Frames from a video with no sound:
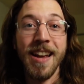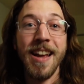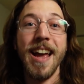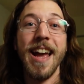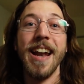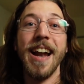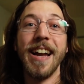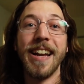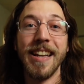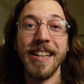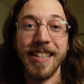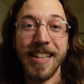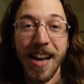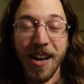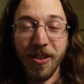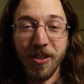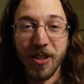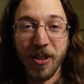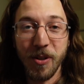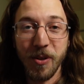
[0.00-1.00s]
And I can
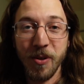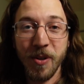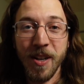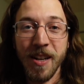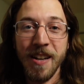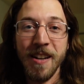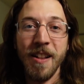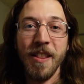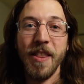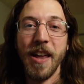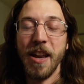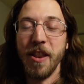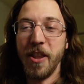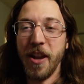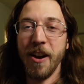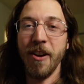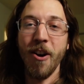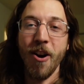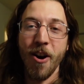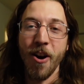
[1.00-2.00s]
tell you that
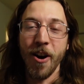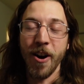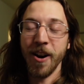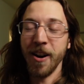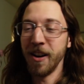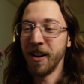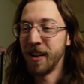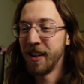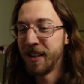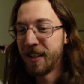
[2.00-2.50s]
there are,